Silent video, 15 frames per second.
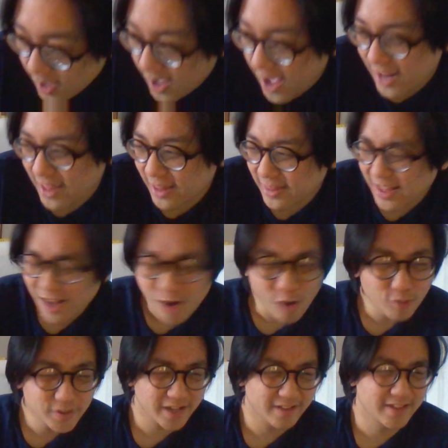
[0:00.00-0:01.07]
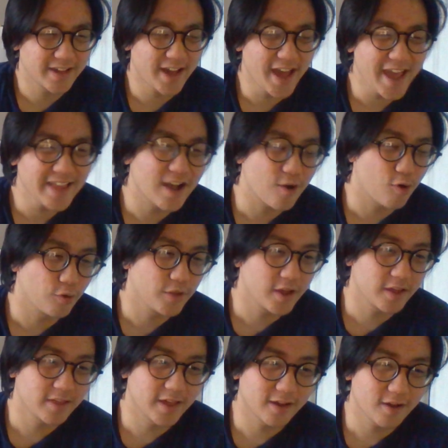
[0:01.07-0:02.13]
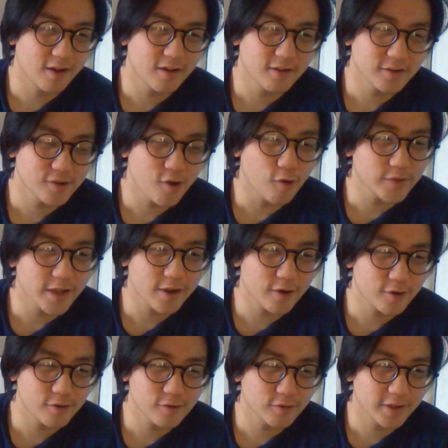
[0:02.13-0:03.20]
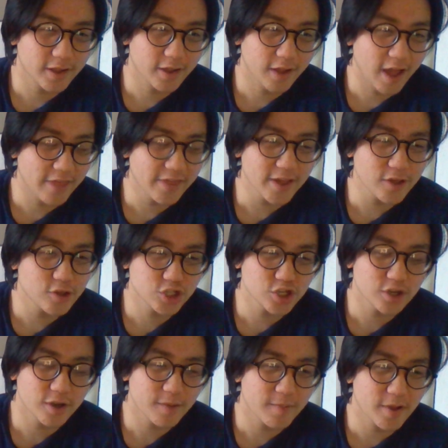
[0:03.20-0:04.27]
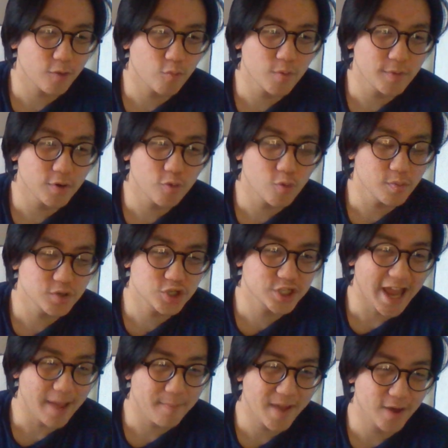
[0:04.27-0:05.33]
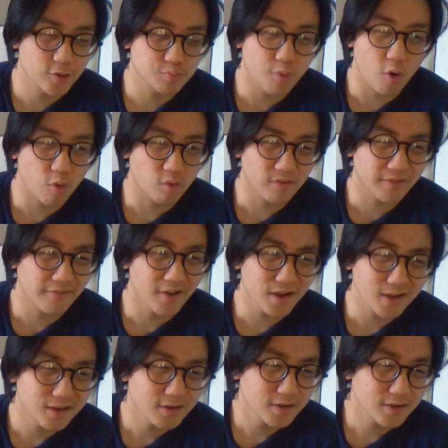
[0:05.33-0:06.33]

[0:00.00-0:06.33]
And that gold digger thing, I hate that gold digger thing. Gold digger, gold digger. I think you should, no woman should date a man who's broke. What the fuck?